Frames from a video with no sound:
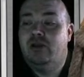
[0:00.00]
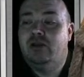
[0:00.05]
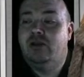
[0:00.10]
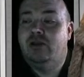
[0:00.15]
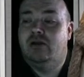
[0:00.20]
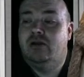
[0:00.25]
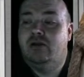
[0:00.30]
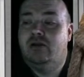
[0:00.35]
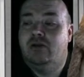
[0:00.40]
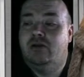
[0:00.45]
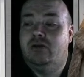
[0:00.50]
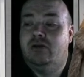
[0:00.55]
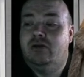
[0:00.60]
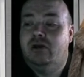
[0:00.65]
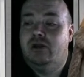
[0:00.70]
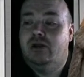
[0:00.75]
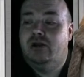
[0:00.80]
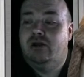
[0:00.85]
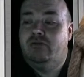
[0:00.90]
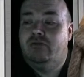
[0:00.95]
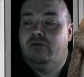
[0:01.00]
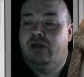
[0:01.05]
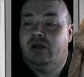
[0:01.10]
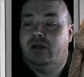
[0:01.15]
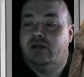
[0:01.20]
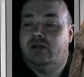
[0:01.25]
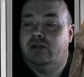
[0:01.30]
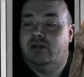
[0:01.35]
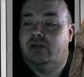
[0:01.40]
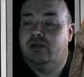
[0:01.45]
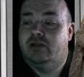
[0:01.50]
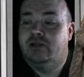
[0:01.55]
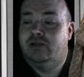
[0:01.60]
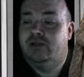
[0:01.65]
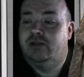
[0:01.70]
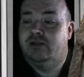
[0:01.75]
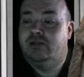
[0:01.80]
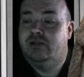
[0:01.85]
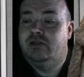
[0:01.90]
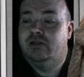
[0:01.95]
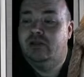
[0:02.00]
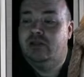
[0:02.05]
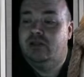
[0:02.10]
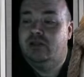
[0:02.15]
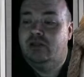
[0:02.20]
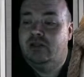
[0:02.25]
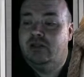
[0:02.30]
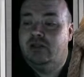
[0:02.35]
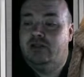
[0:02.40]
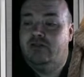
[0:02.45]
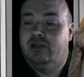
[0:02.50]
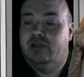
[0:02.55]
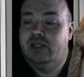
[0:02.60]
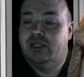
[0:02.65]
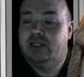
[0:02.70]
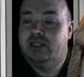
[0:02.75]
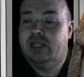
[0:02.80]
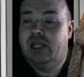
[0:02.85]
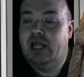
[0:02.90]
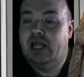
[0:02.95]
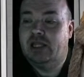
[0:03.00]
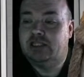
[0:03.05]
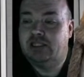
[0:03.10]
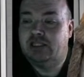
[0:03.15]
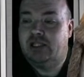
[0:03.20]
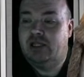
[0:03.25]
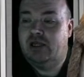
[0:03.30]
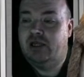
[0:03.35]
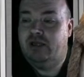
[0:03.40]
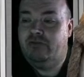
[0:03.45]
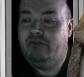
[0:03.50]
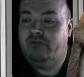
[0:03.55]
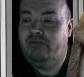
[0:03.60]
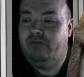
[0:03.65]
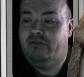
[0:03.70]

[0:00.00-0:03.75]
Oh, in fact, he's living his last life.